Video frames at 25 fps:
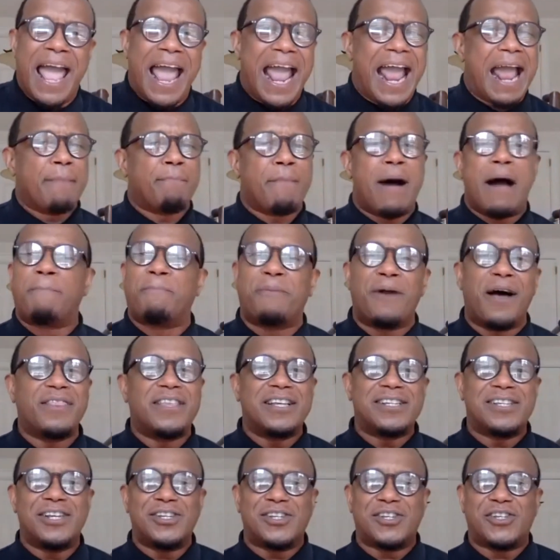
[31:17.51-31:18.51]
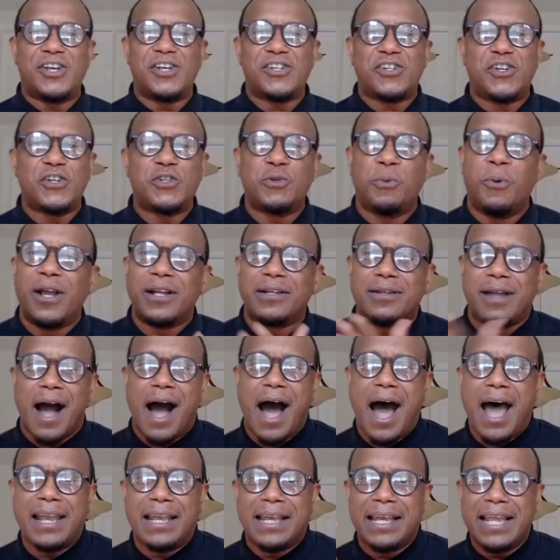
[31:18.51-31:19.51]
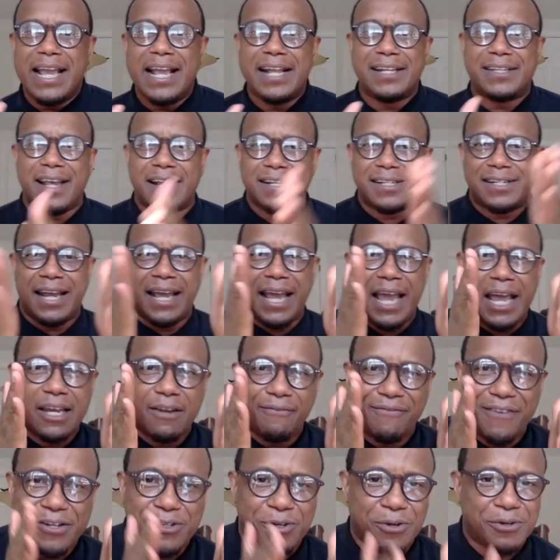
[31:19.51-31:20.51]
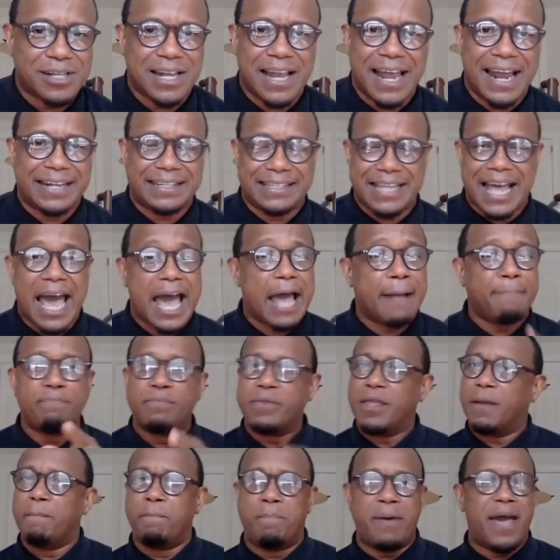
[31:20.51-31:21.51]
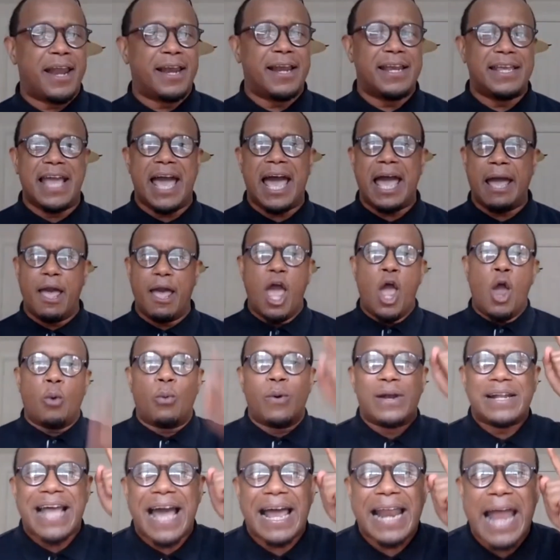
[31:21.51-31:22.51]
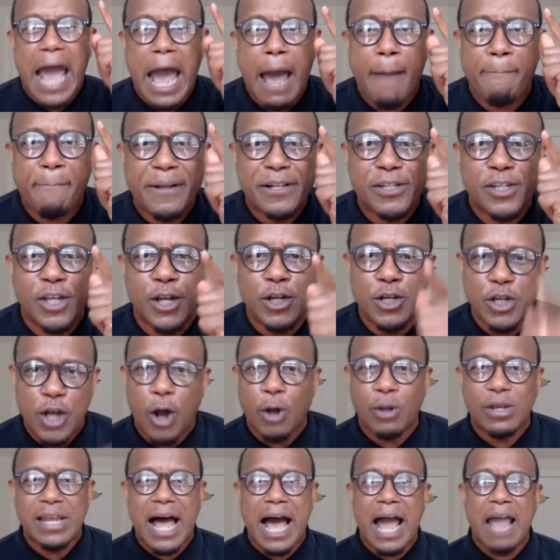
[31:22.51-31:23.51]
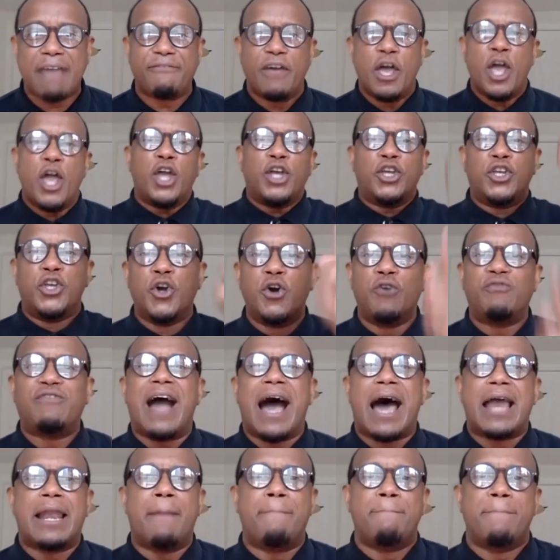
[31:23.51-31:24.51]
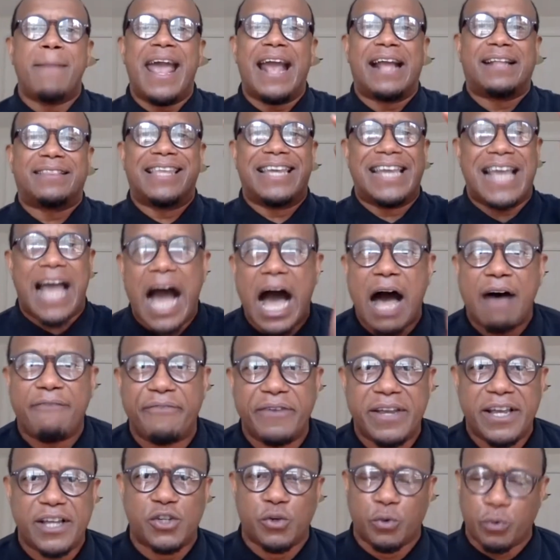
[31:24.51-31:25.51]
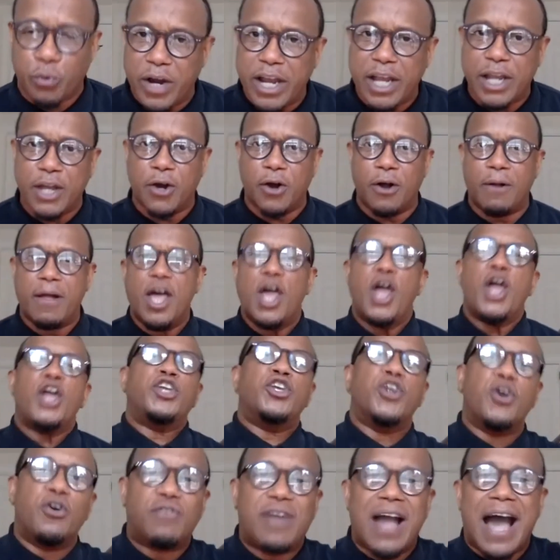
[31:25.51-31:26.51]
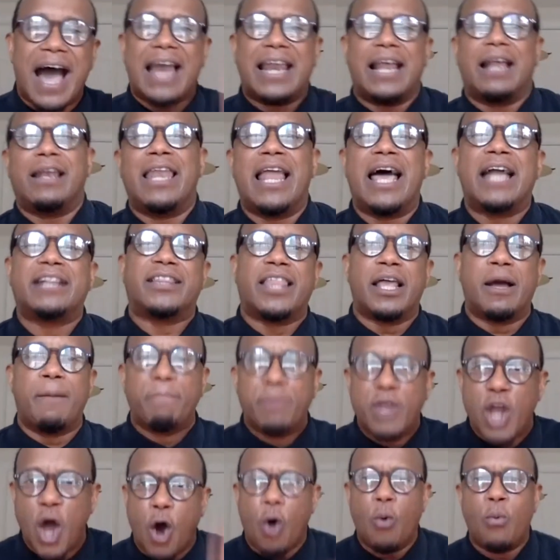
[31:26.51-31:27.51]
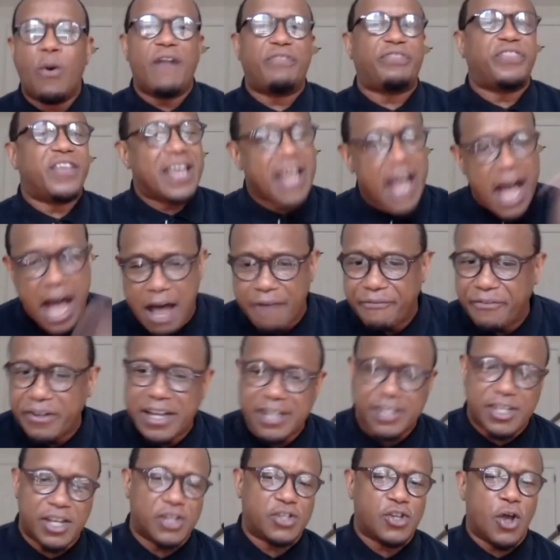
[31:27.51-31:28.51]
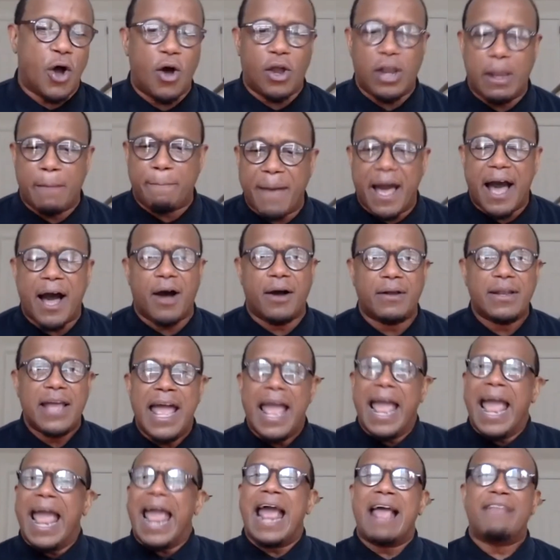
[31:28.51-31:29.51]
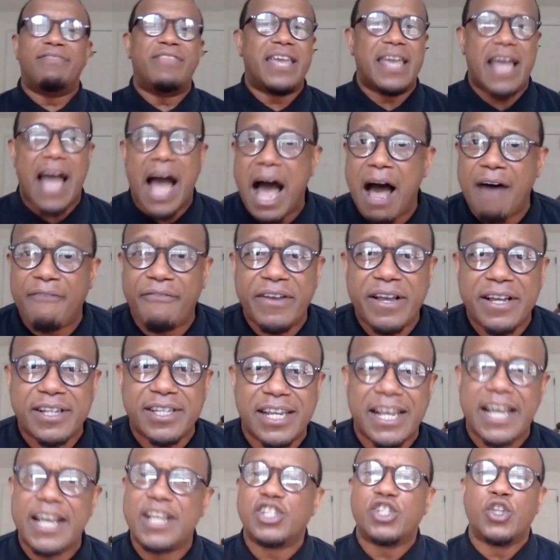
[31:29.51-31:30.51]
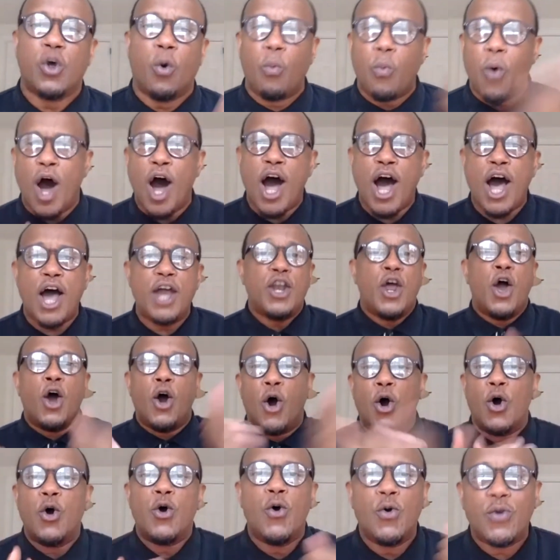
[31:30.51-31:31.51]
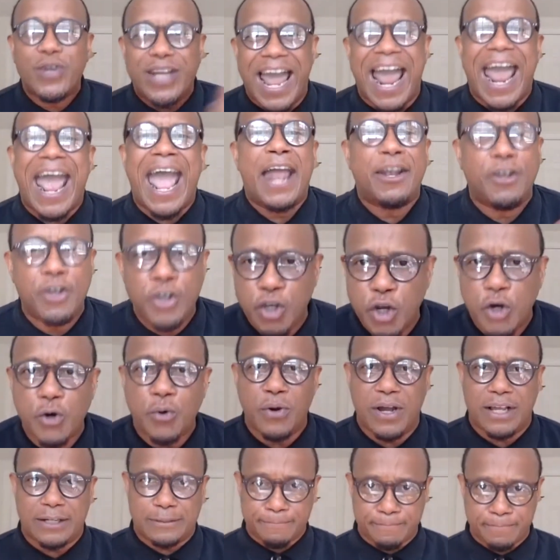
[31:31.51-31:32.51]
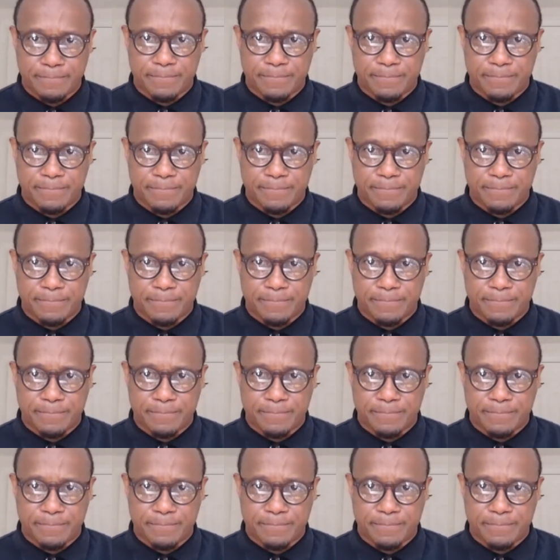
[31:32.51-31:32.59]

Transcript: And my brothers and sisters, when God leads us to individuals like that, better yet, when that happens in your life, you got to make the obvious real. You got to let them know what the obvious is all about. And the obvious is the one who can do it.